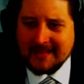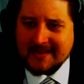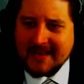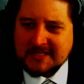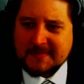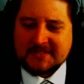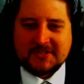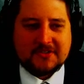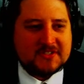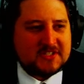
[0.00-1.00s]
Next piece
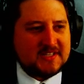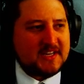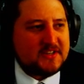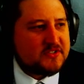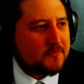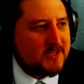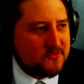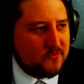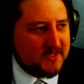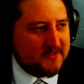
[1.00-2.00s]
of news, this is an interesting one
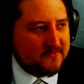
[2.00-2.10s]
as well for